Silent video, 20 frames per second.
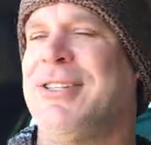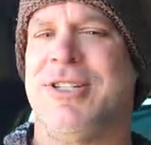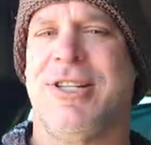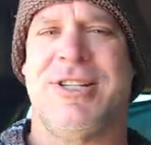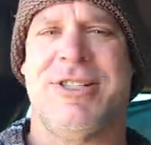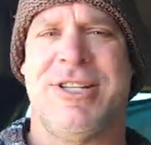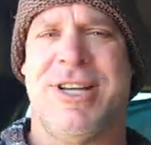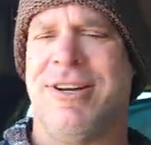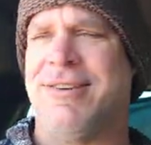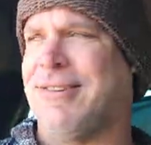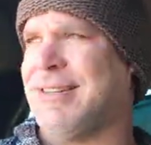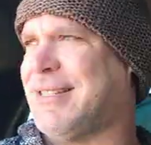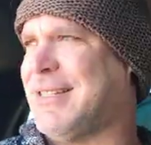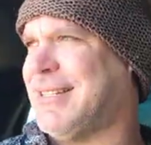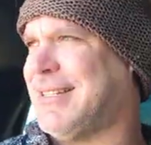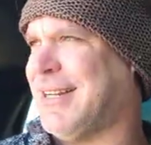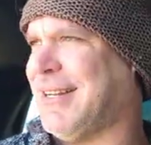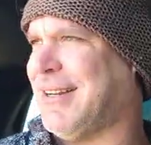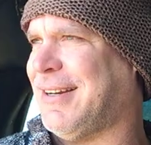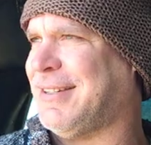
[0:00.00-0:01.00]
DeGeneres is
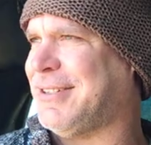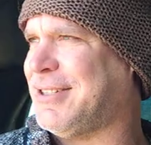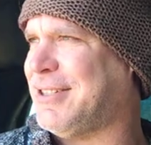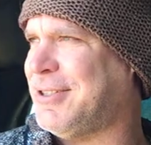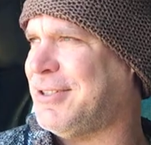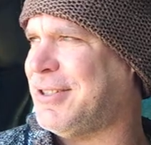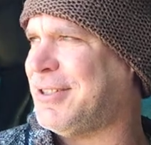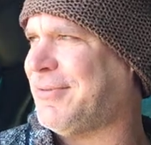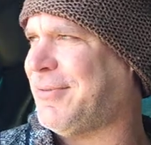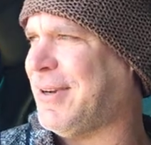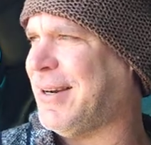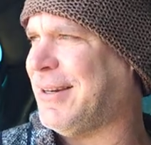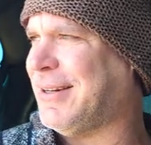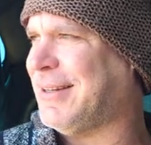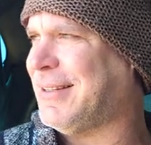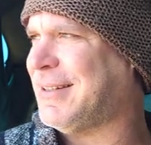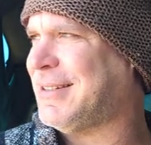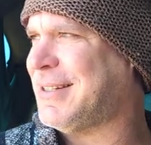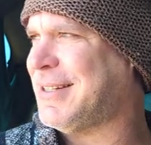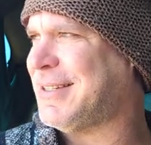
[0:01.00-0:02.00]
in there. She was funny.
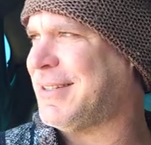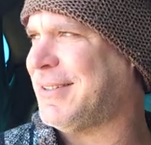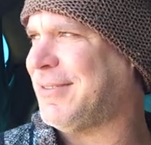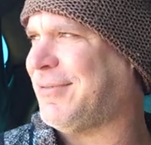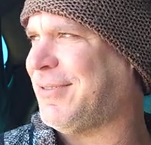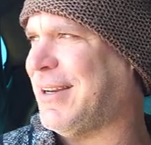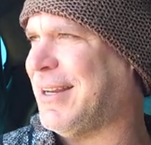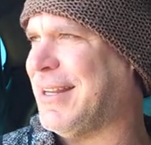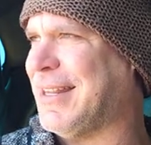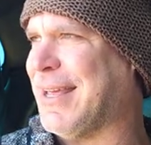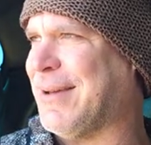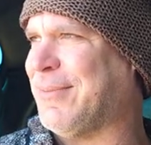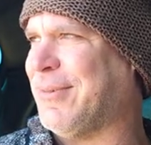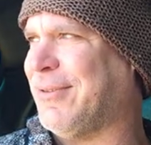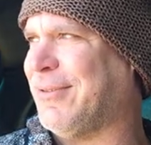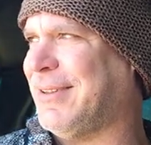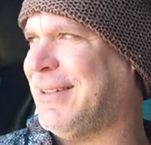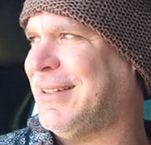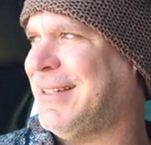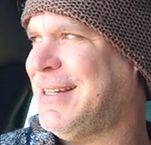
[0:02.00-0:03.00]
She's funny in that
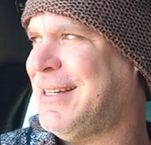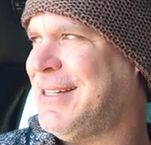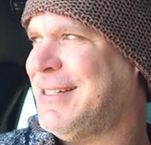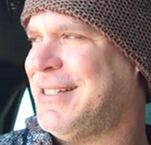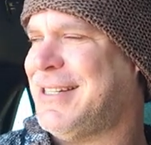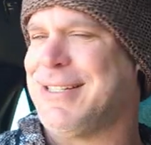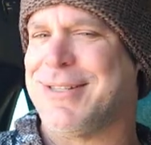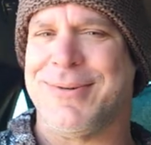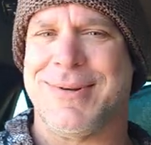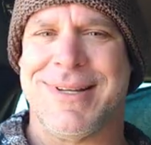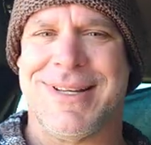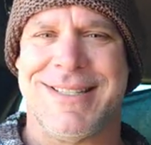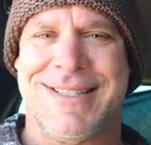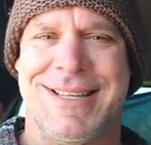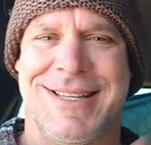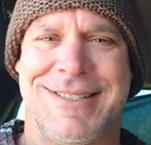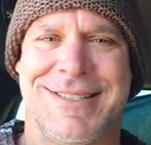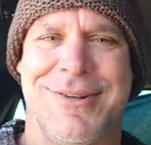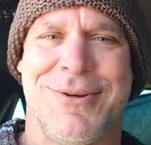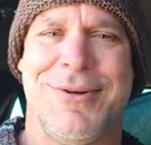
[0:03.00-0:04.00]
movie. She's the one that
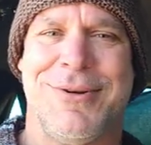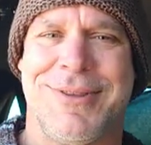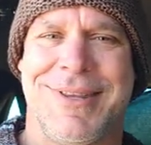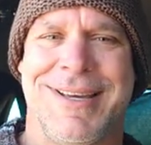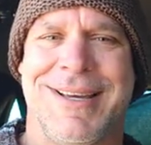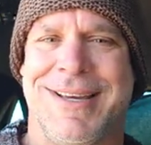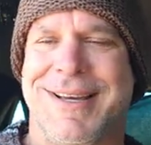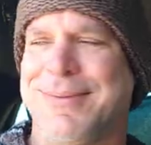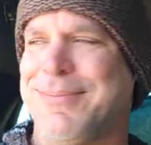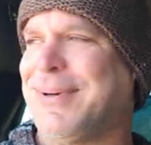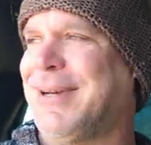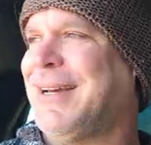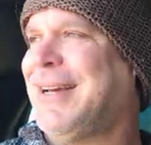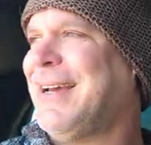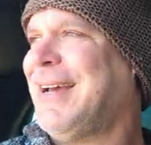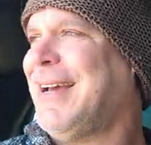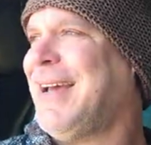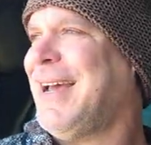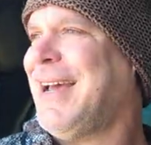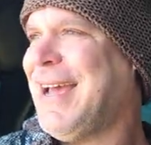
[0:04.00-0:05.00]
sets the whole thing up.
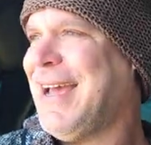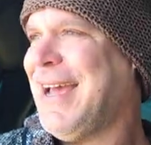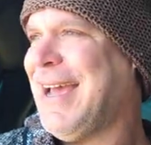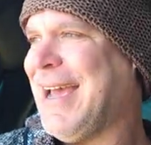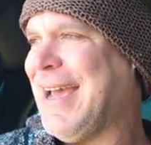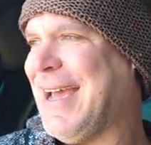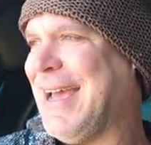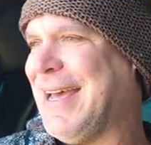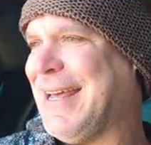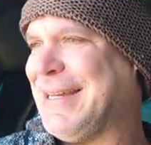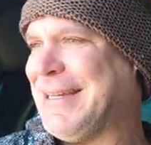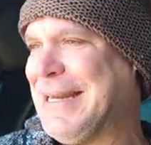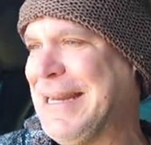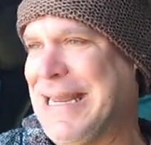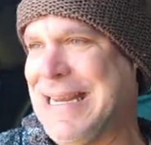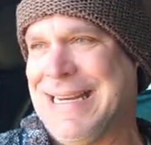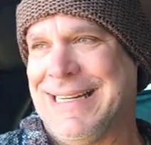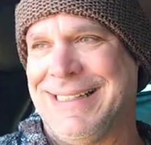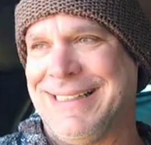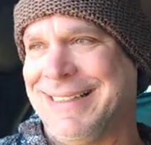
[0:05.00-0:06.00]
And
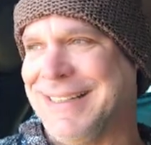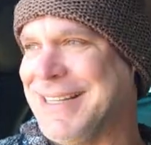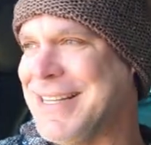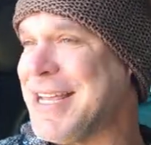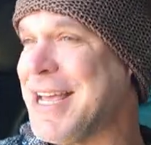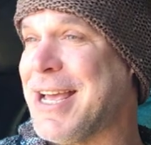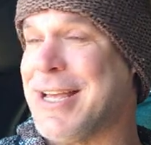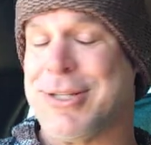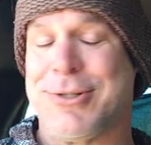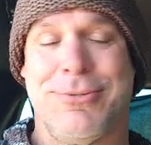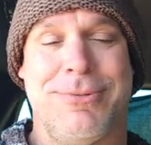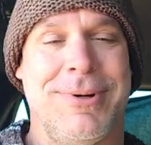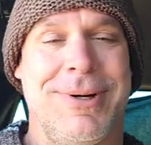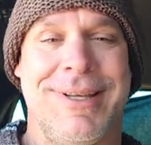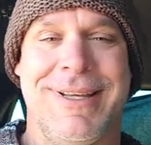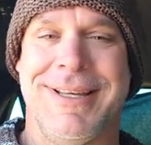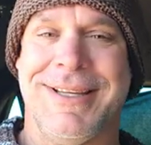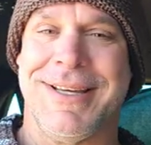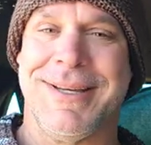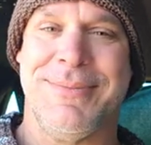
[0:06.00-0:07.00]
it's a
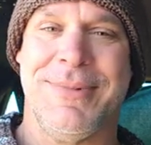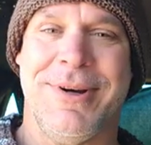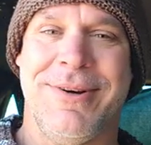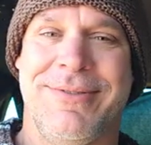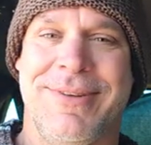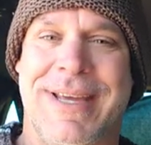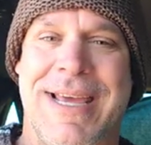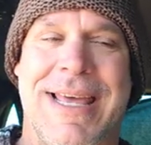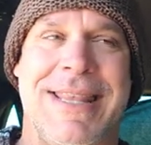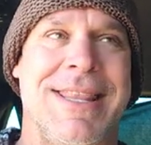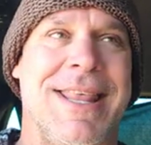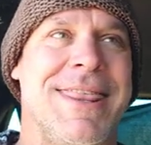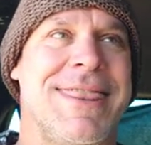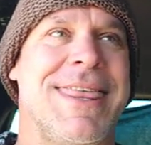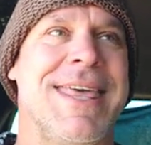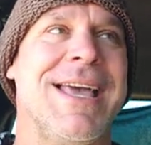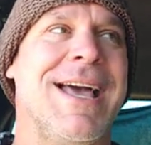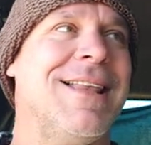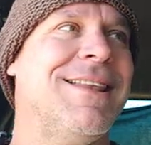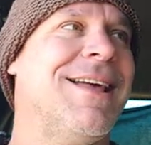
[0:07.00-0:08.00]
really good movie. And the
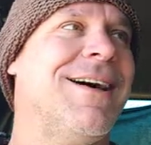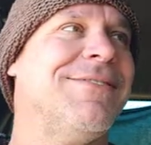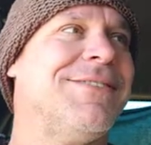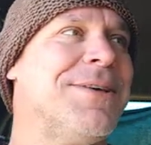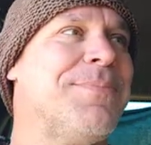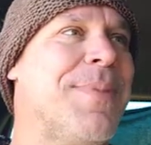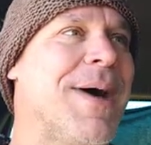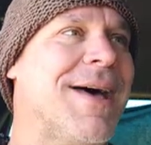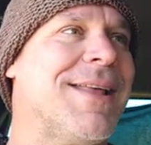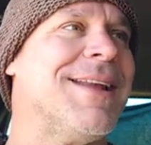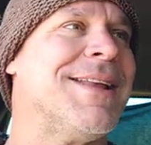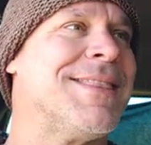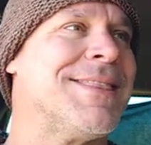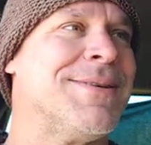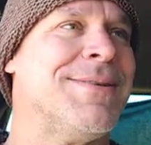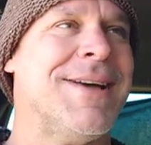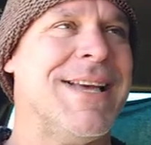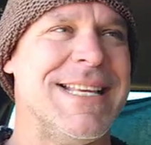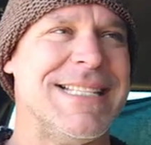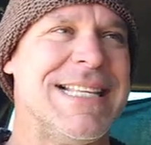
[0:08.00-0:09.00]
thing I loved about it
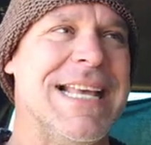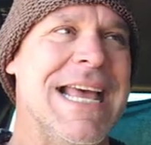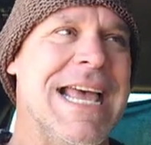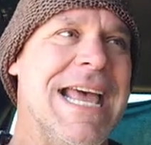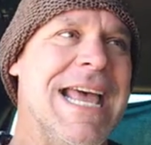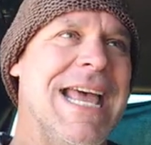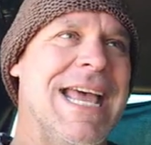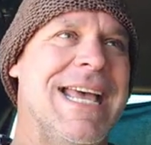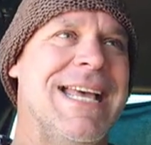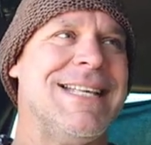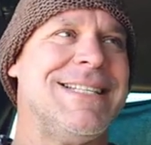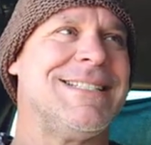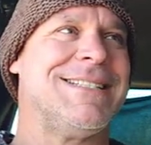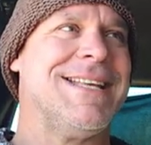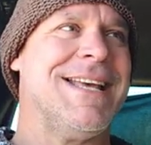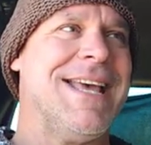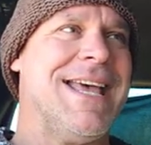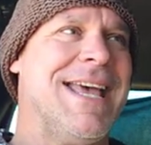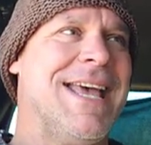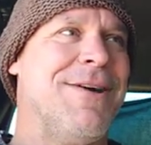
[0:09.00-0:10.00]
is
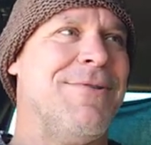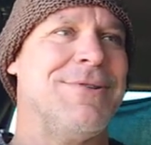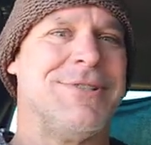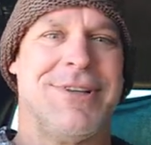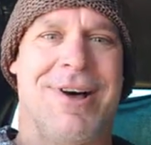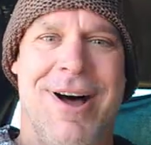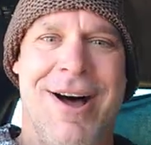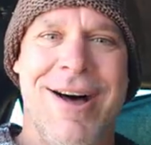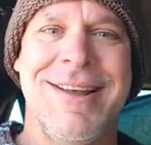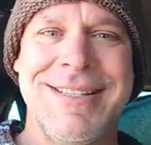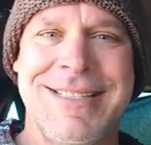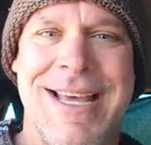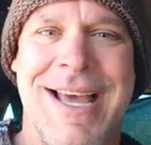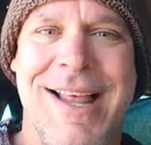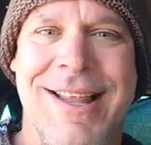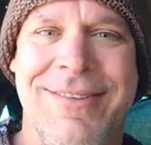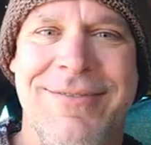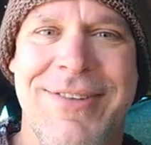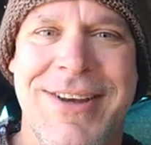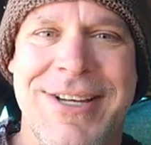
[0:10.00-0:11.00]
it was on
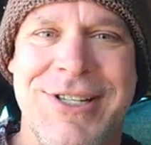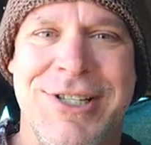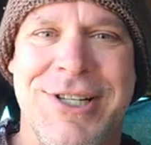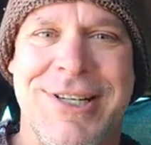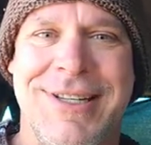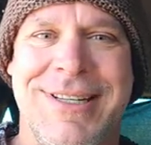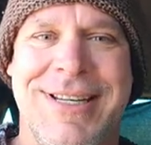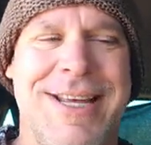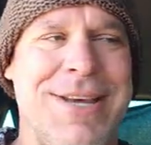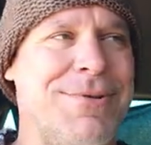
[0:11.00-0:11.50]
television.